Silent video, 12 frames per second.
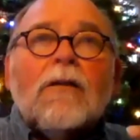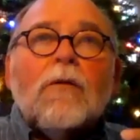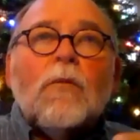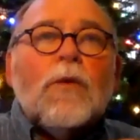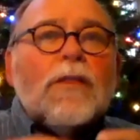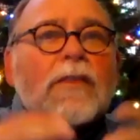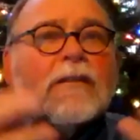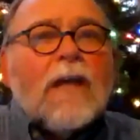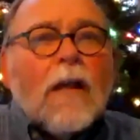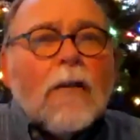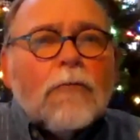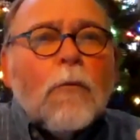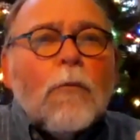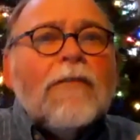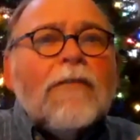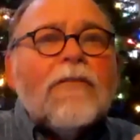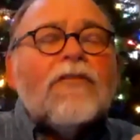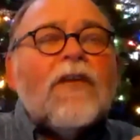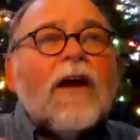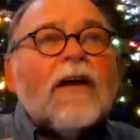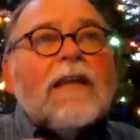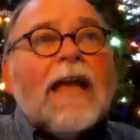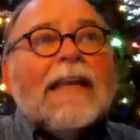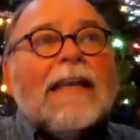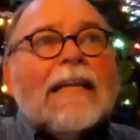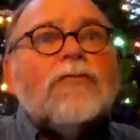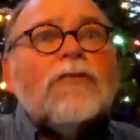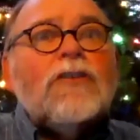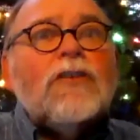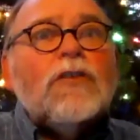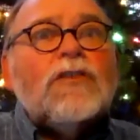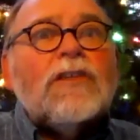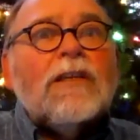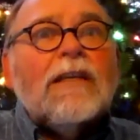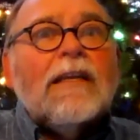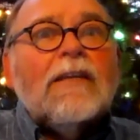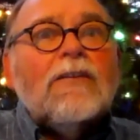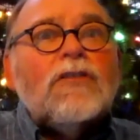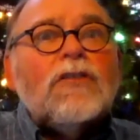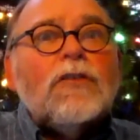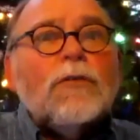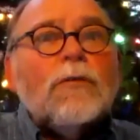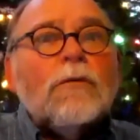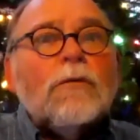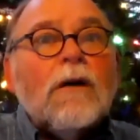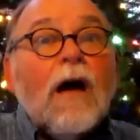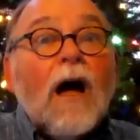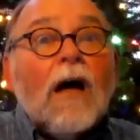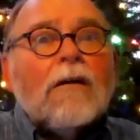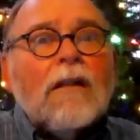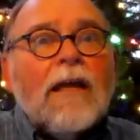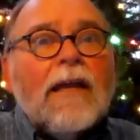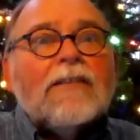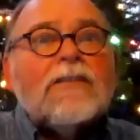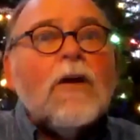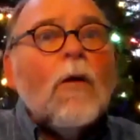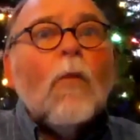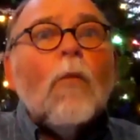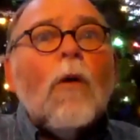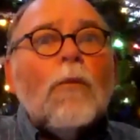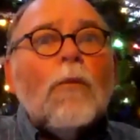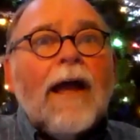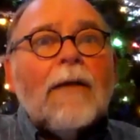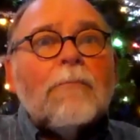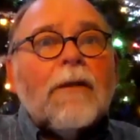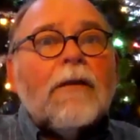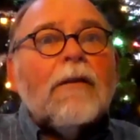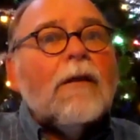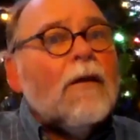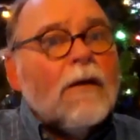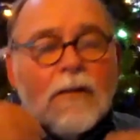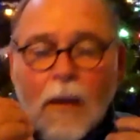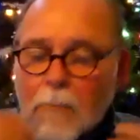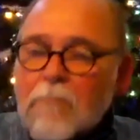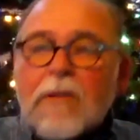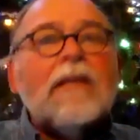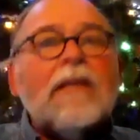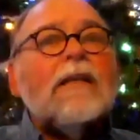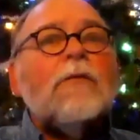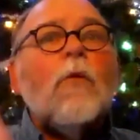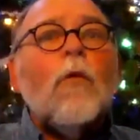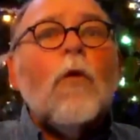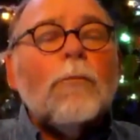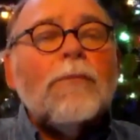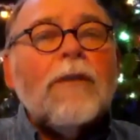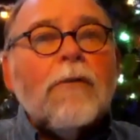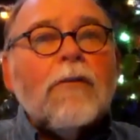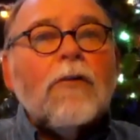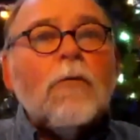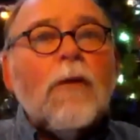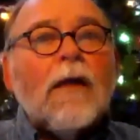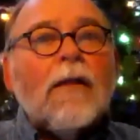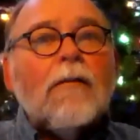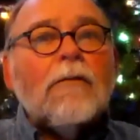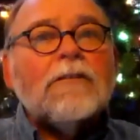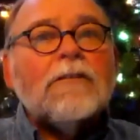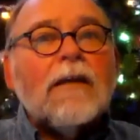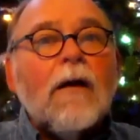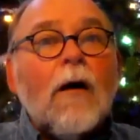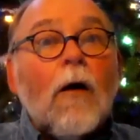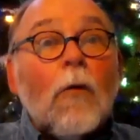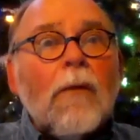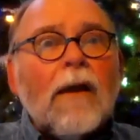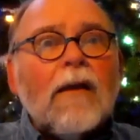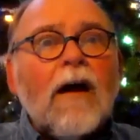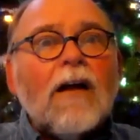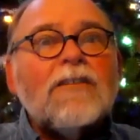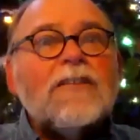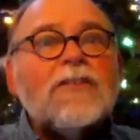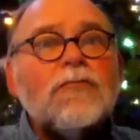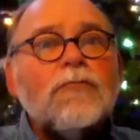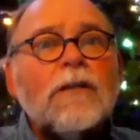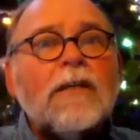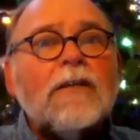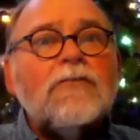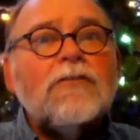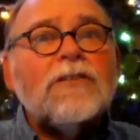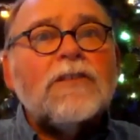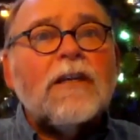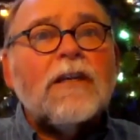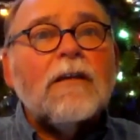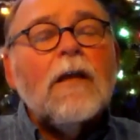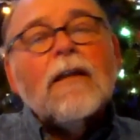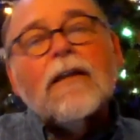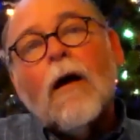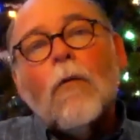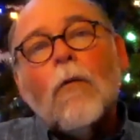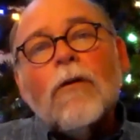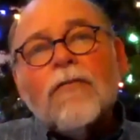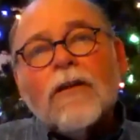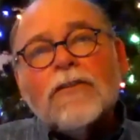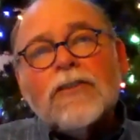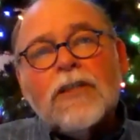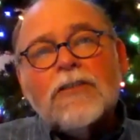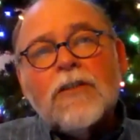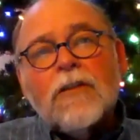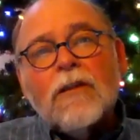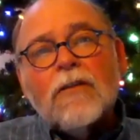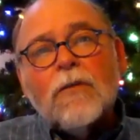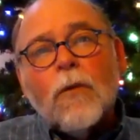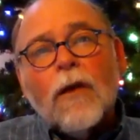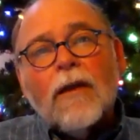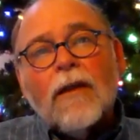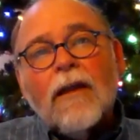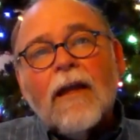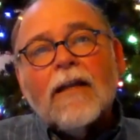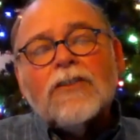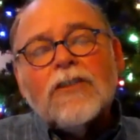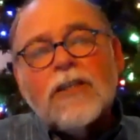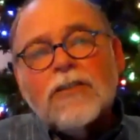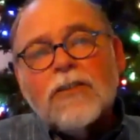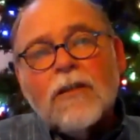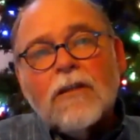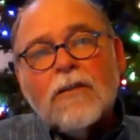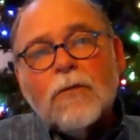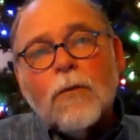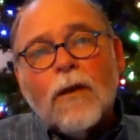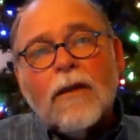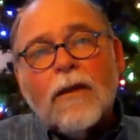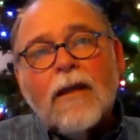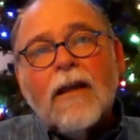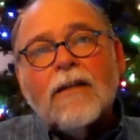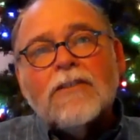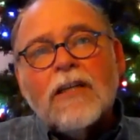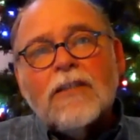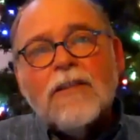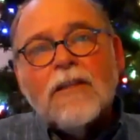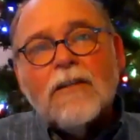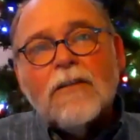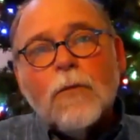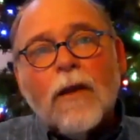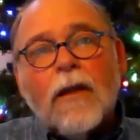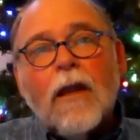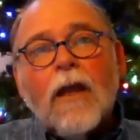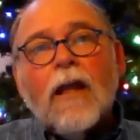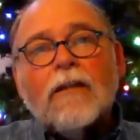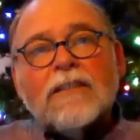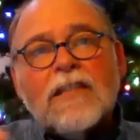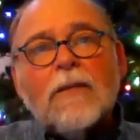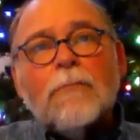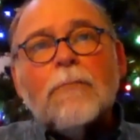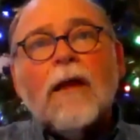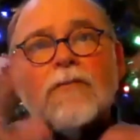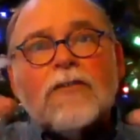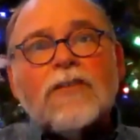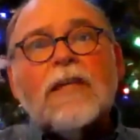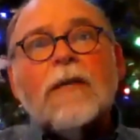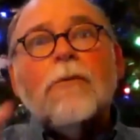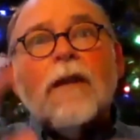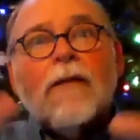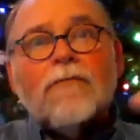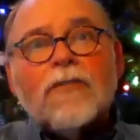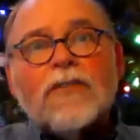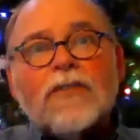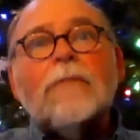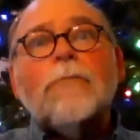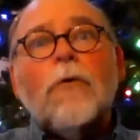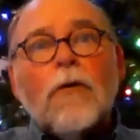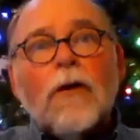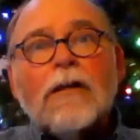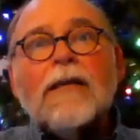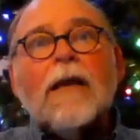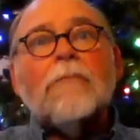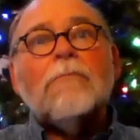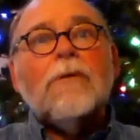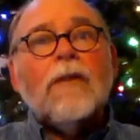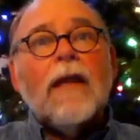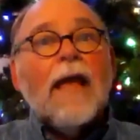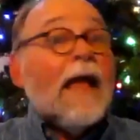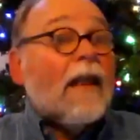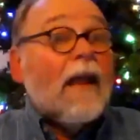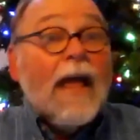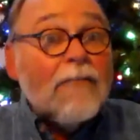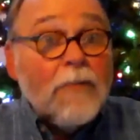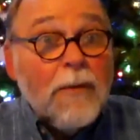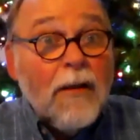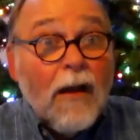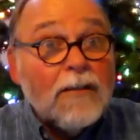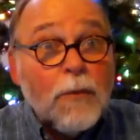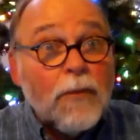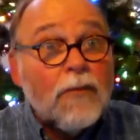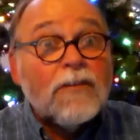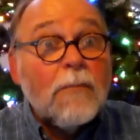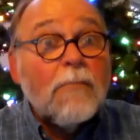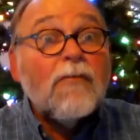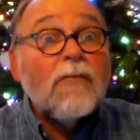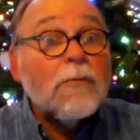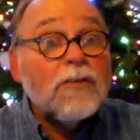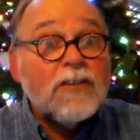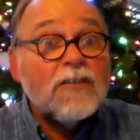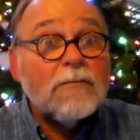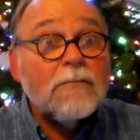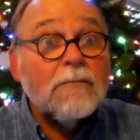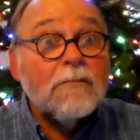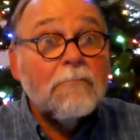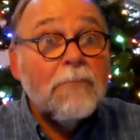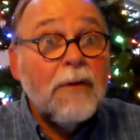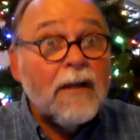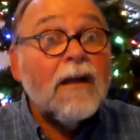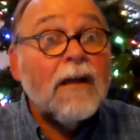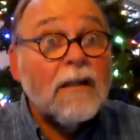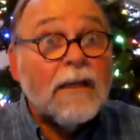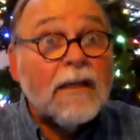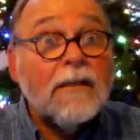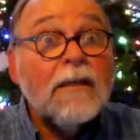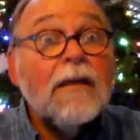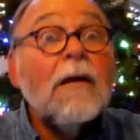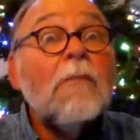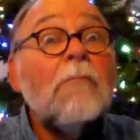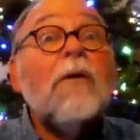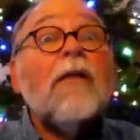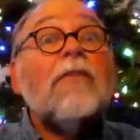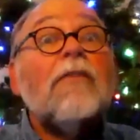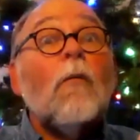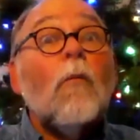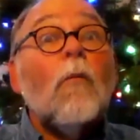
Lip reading: with this color and weave effect and introduce it into Huck lace? What would happen? Immediately warped up a loom and it's like, oh my gosh, this is really interesting. Now I wonder if I change it this way, and I change it this way, and I change it this way, and sample after sample after sample kept building. And I have to be honest with you, some of them are just butt ugly, but